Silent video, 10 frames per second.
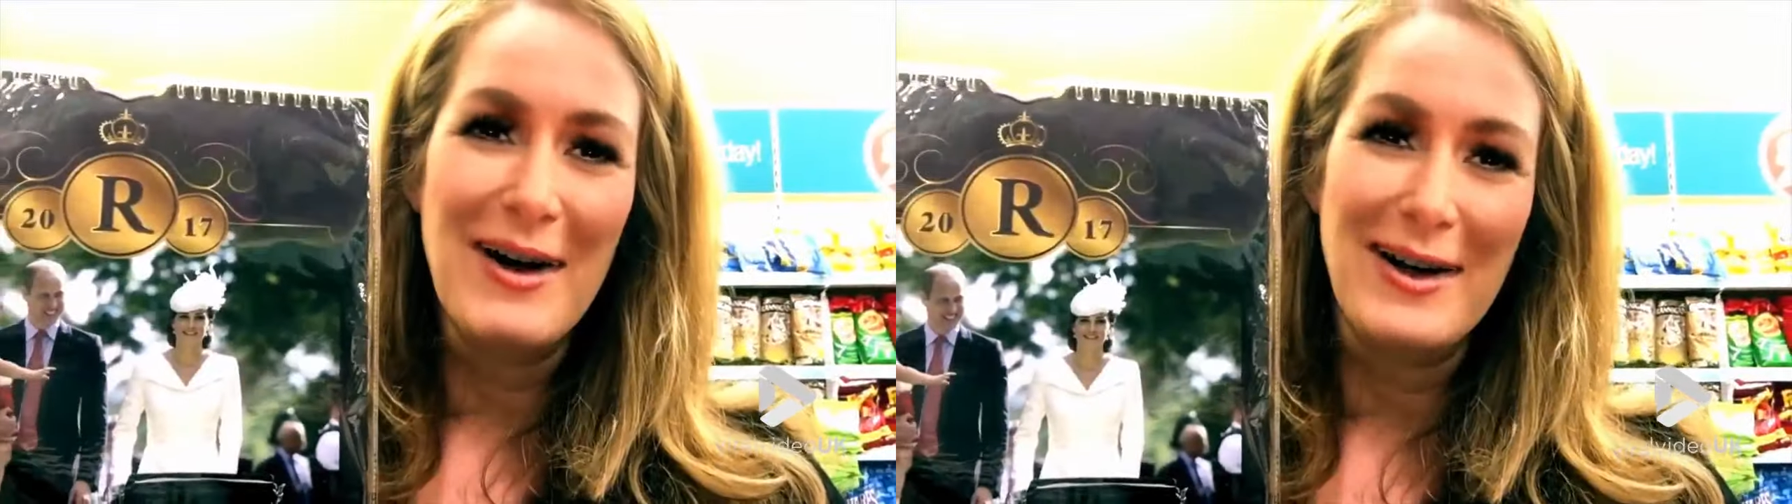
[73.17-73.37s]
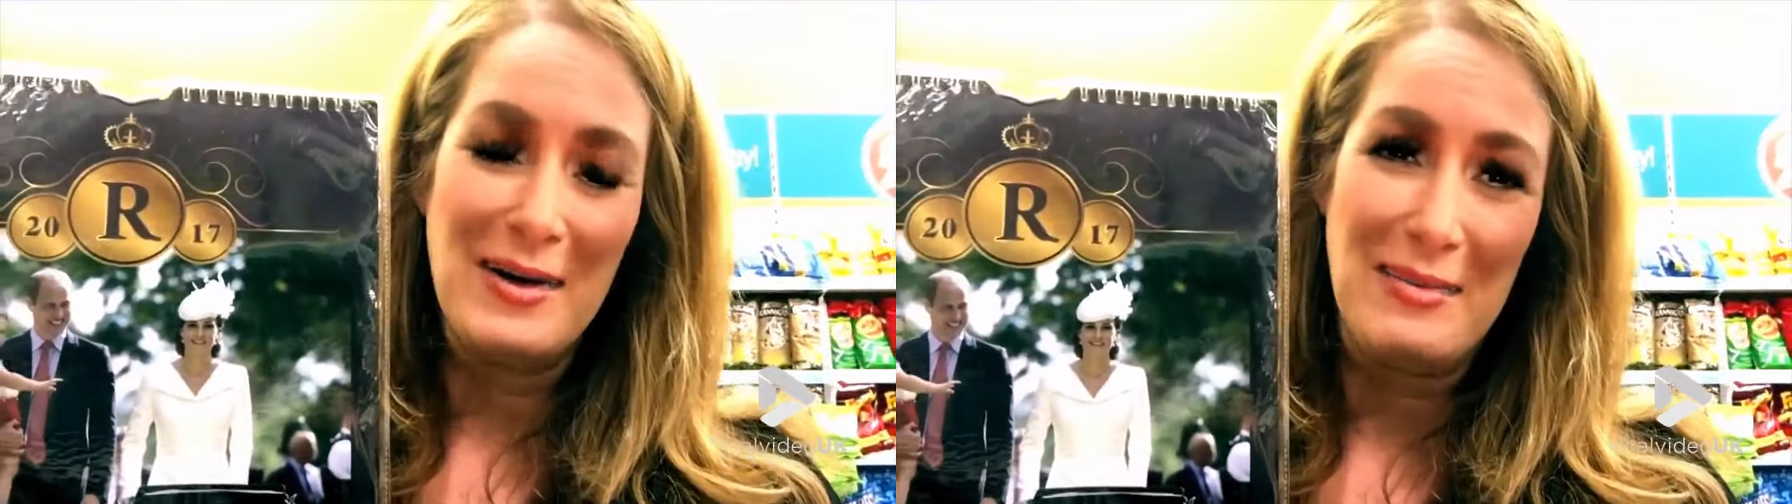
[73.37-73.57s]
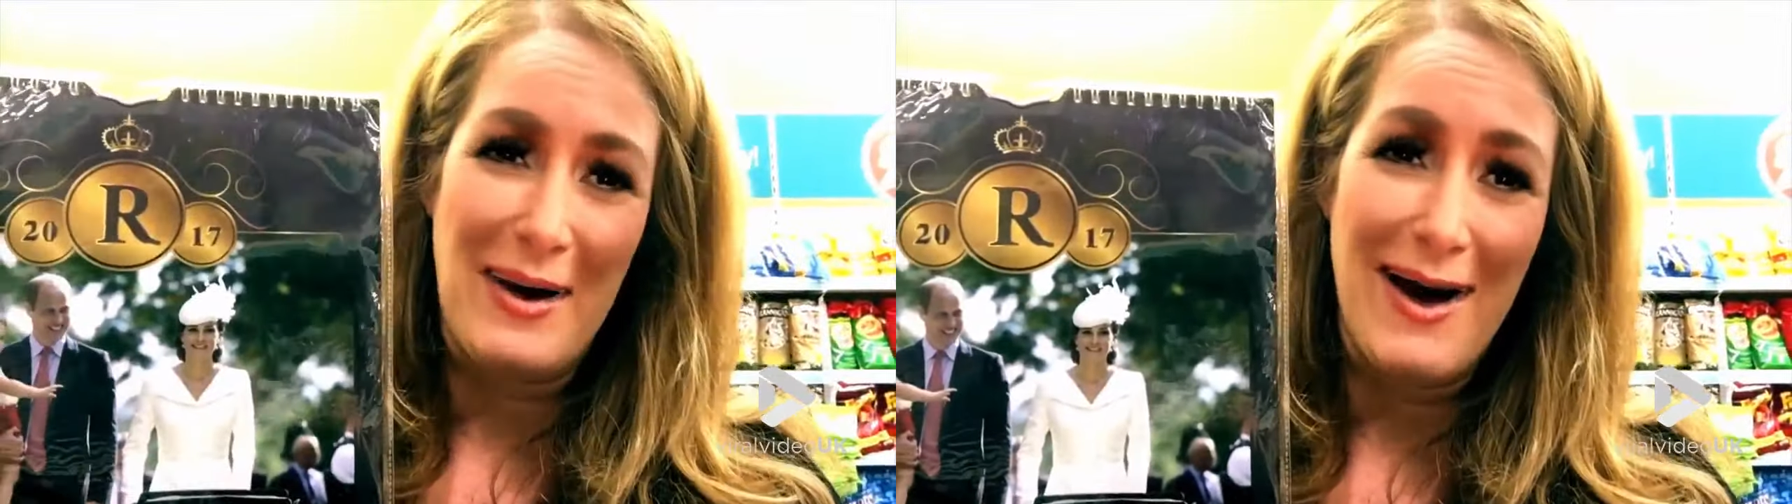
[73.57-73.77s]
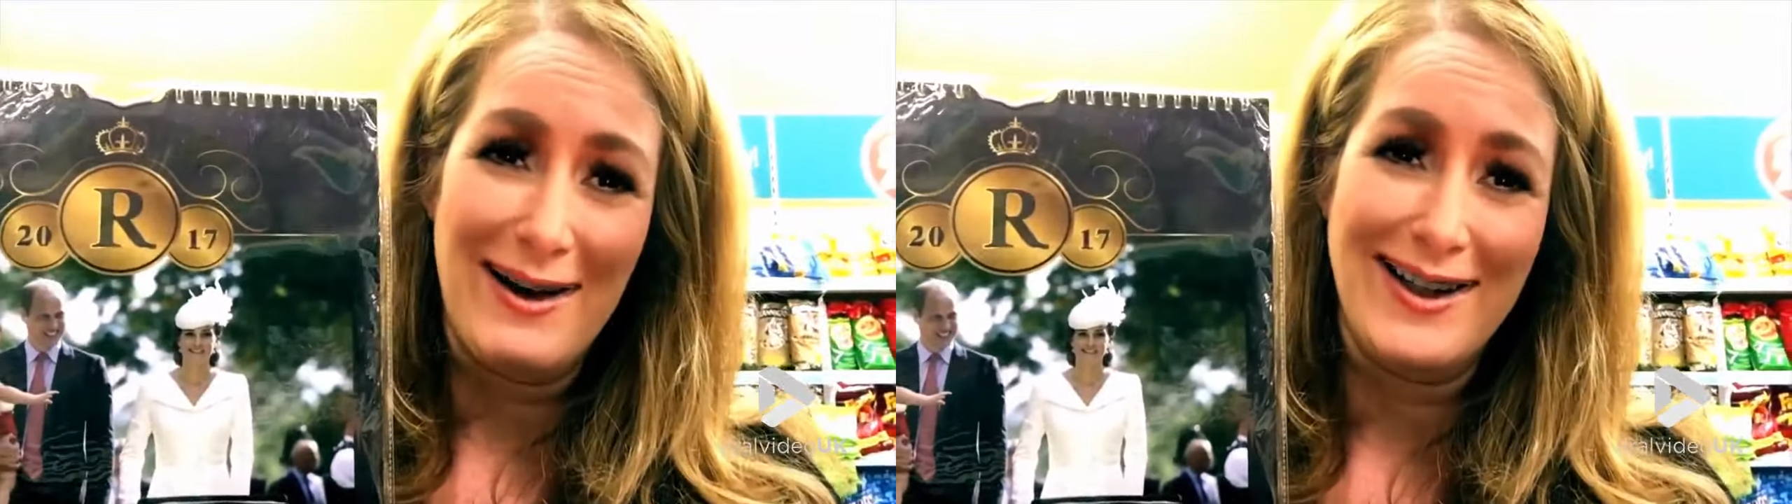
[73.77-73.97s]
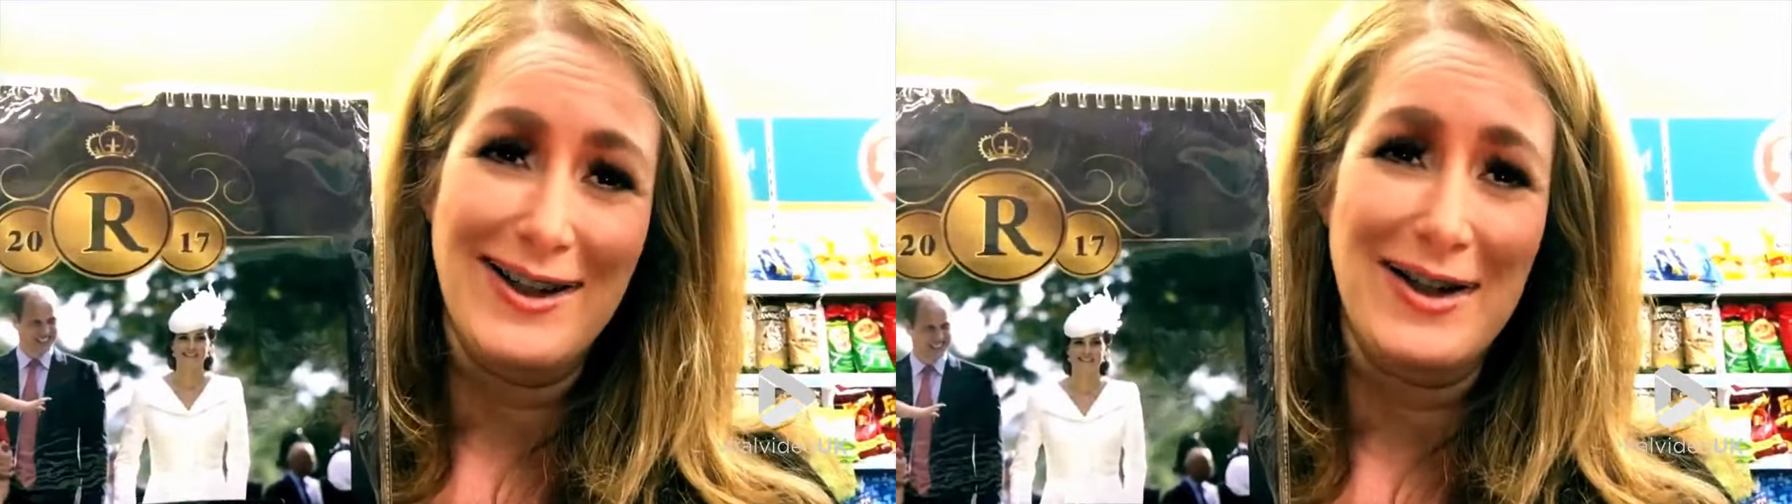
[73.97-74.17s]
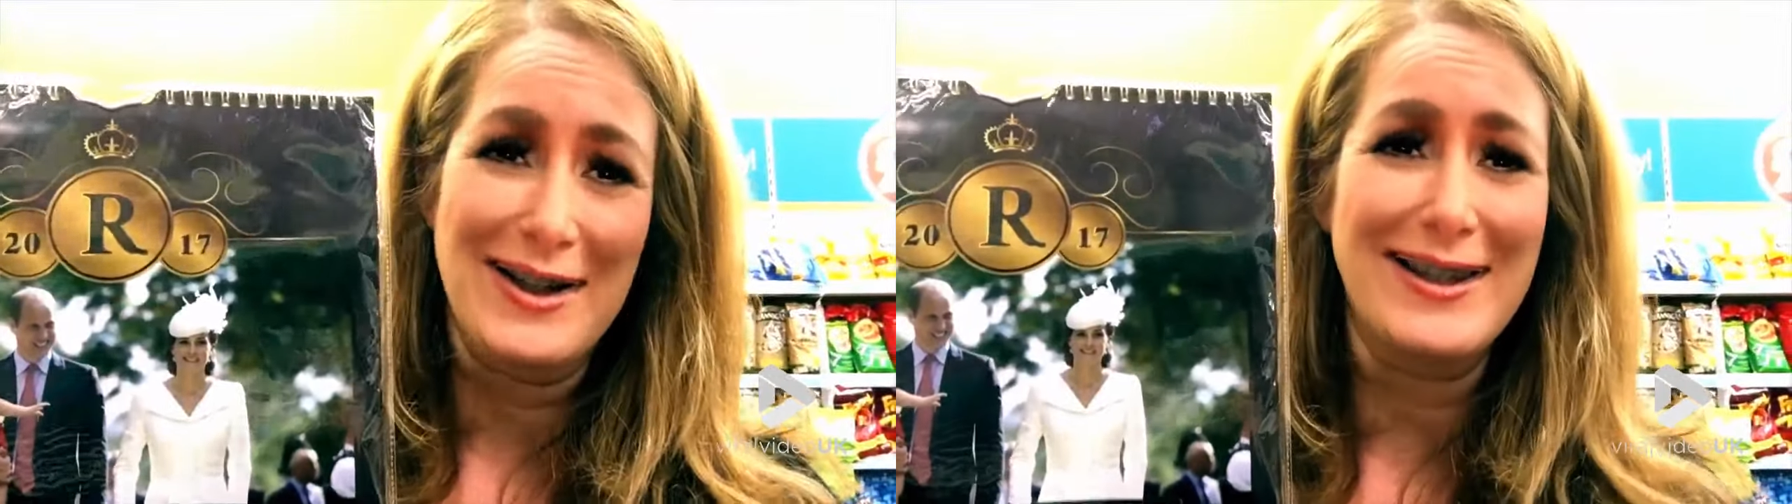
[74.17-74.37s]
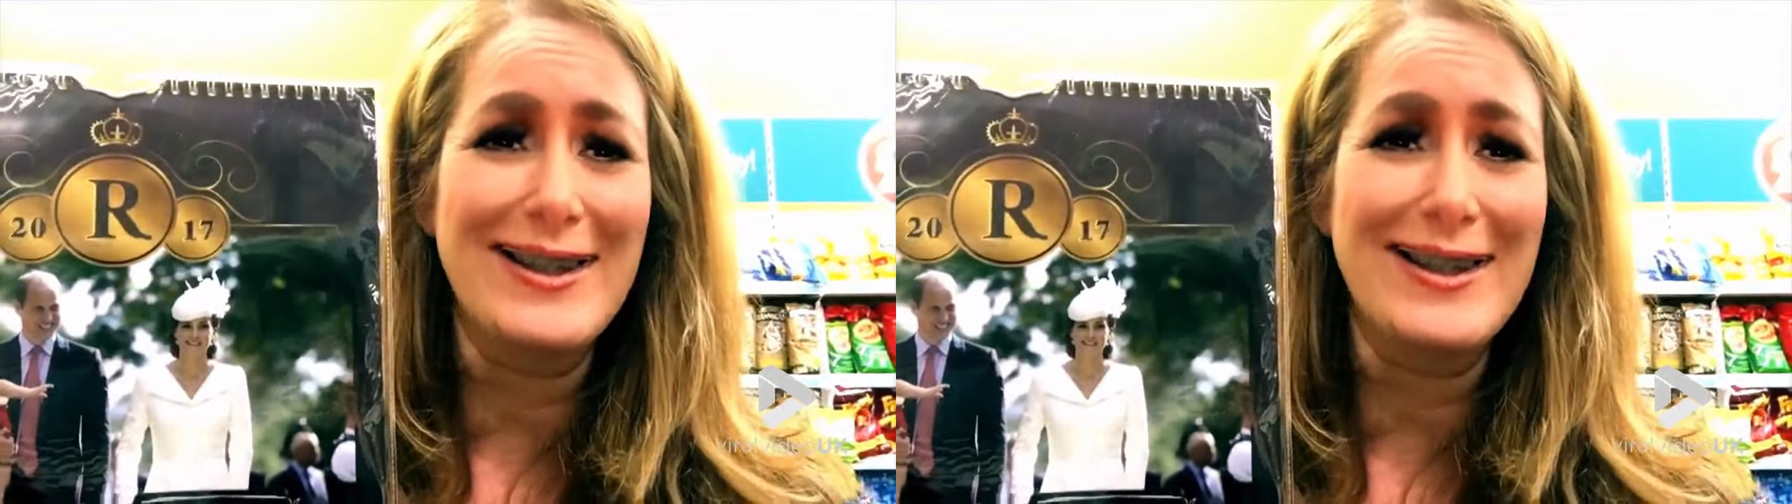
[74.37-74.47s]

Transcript: my god, Poundland is just